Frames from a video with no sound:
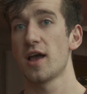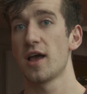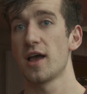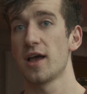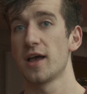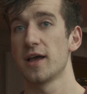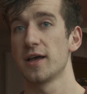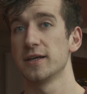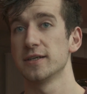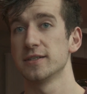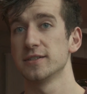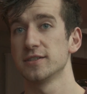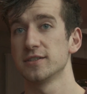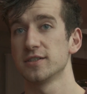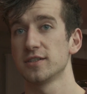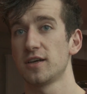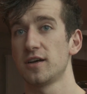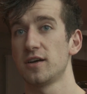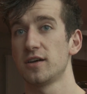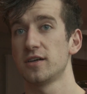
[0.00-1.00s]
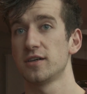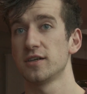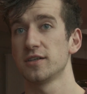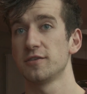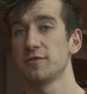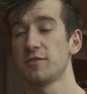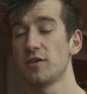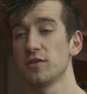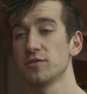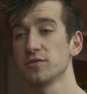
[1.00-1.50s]
and
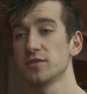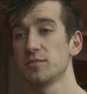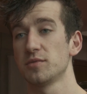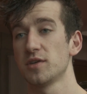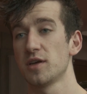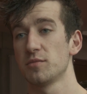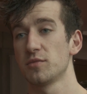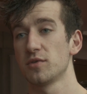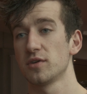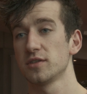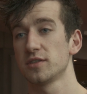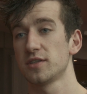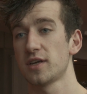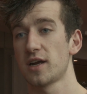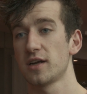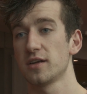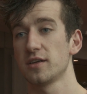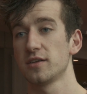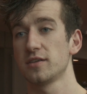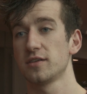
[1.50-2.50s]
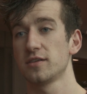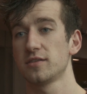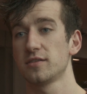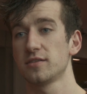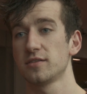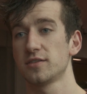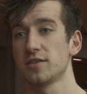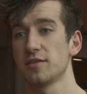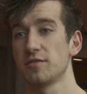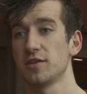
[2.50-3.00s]
the following September I started
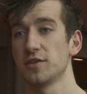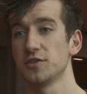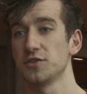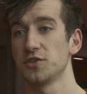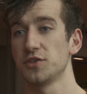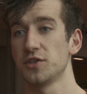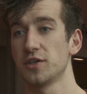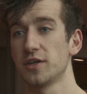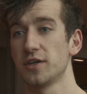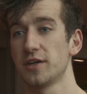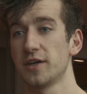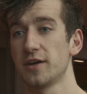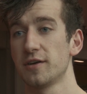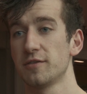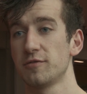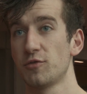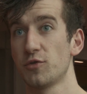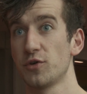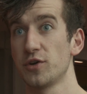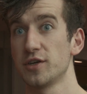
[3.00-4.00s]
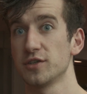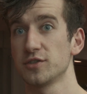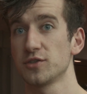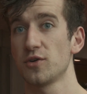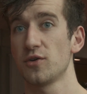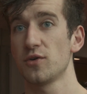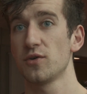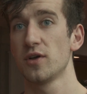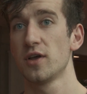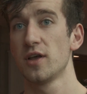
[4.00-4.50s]
Civil Engineering here 4 years
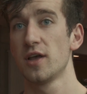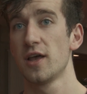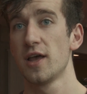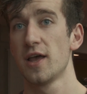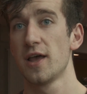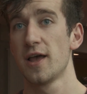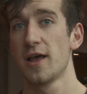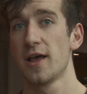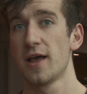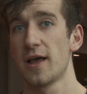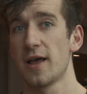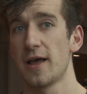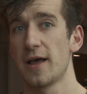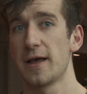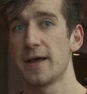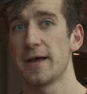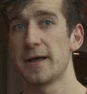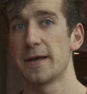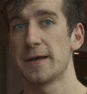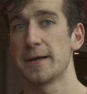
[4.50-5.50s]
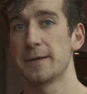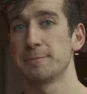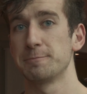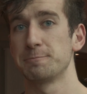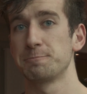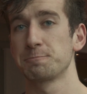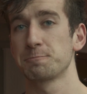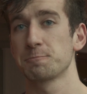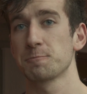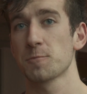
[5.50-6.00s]
ago.
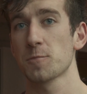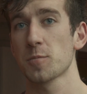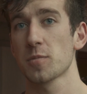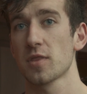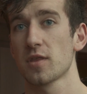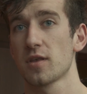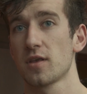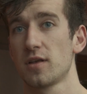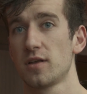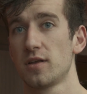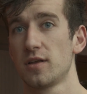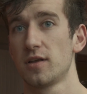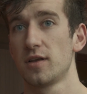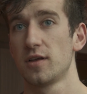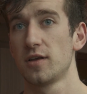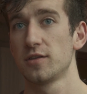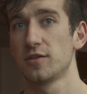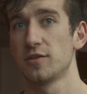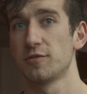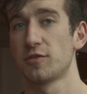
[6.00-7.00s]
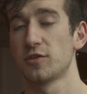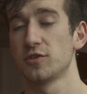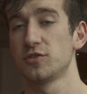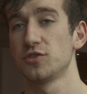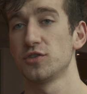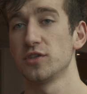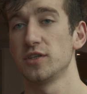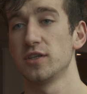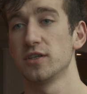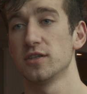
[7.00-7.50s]
The
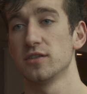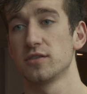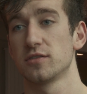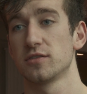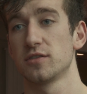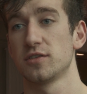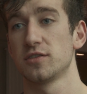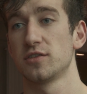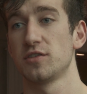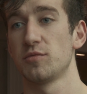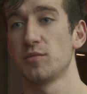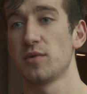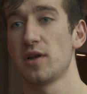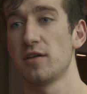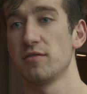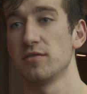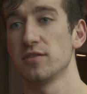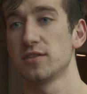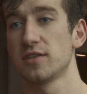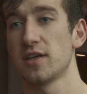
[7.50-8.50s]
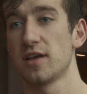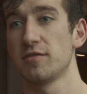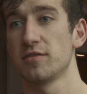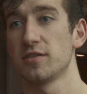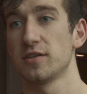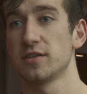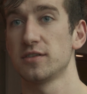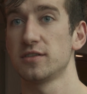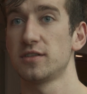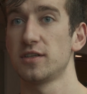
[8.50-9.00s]
first 3 years consisted of my Level
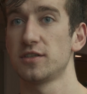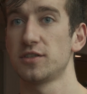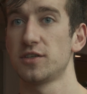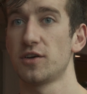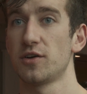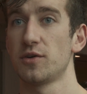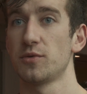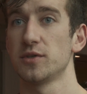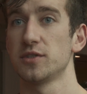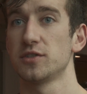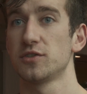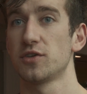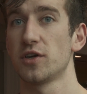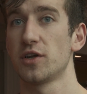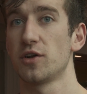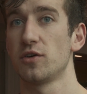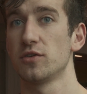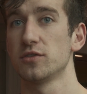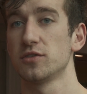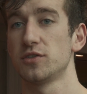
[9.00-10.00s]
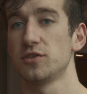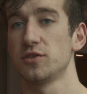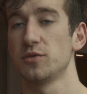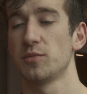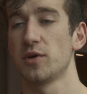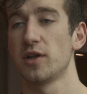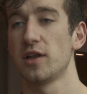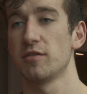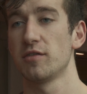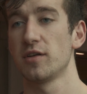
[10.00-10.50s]
7, and this year I went straight on to do
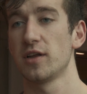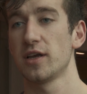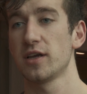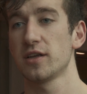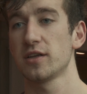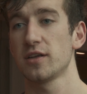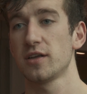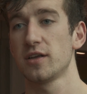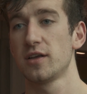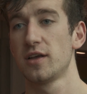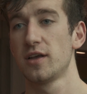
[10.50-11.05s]
my Level 8.